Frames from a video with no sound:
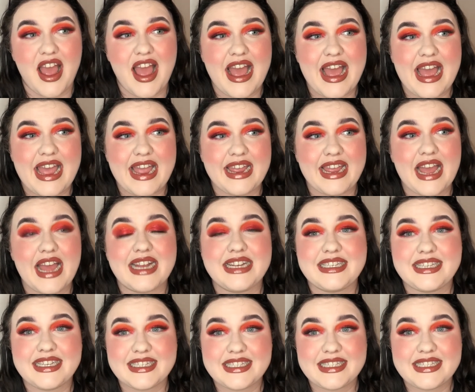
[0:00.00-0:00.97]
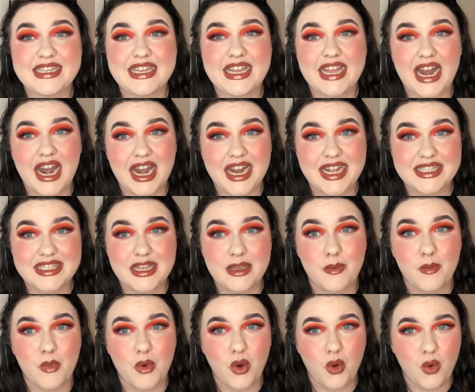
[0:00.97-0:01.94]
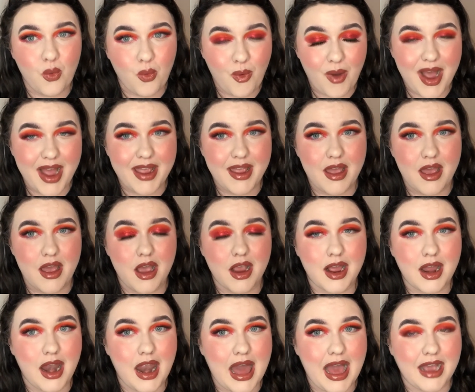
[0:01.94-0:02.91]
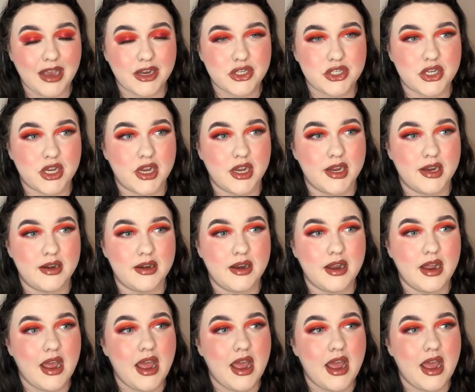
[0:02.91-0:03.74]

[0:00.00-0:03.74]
a Disney Lizzie McGuire collection.